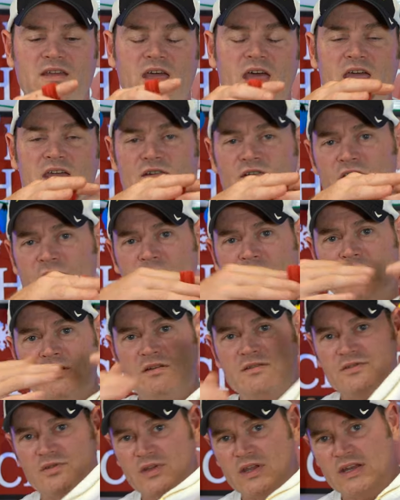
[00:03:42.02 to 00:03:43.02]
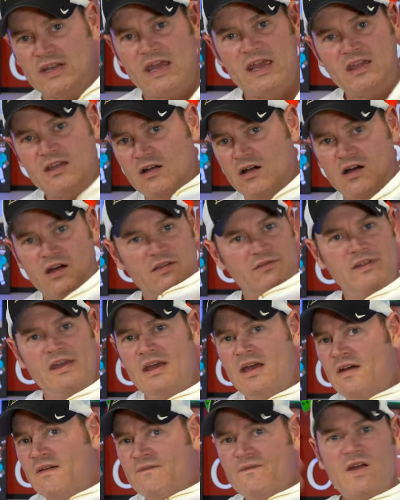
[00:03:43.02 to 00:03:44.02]
hanger up here so it can hang
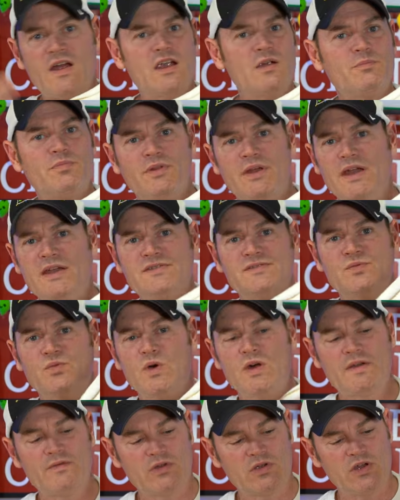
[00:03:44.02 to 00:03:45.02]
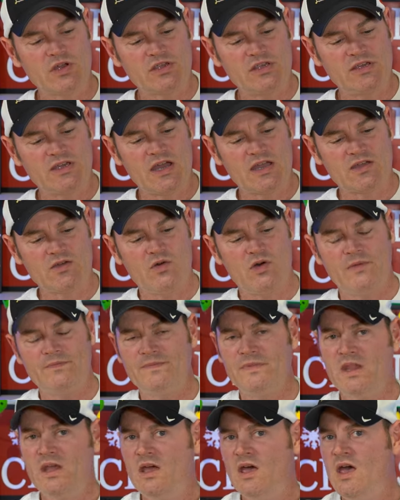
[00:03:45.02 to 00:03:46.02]
on fireplace, whatever hook you got
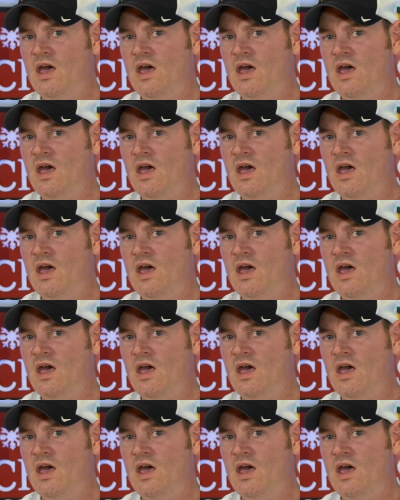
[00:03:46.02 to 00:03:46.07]
going.